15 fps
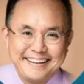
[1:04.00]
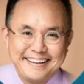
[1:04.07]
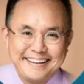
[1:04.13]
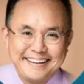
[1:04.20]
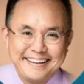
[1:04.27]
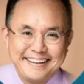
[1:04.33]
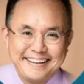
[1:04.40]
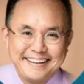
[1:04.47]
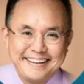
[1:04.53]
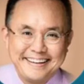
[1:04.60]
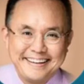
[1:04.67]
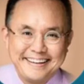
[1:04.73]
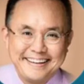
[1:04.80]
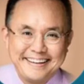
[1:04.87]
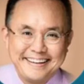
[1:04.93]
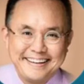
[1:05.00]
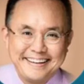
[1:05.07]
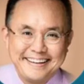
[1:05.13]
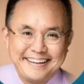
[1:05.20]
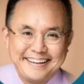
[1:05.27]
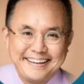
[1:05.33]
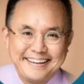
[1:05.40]

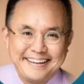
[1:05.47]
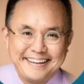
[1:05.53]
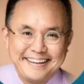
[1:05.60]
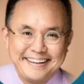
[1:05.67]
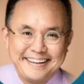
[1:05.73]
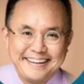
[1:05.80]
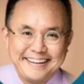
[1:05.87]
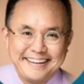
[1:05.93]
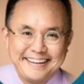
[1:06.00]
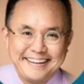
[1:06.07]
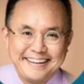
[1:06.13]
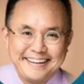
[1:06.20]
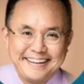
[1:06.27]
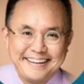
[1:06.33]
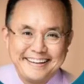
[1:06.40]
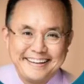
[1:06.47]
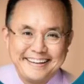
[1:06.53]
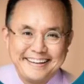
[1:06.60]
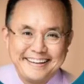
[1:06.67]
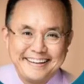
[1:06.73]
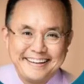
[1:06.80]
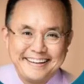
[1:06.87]

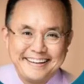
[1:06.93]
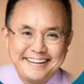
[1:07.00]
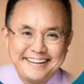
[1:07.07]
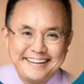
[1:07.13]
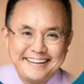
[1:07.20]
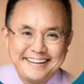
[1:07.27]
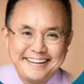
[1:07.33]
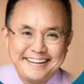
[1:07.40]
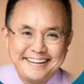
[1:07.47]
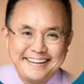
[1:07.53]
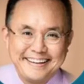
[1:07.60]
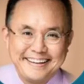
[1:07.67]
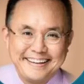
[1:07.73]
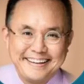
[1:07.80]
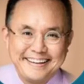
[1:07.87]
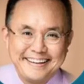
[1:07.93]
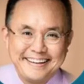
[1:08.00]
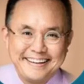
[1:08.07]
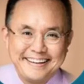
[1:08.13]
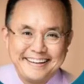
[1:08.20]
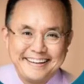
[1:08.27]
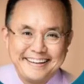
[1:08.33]

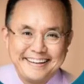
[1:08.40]
The face doesn't move, so there is nothing to read.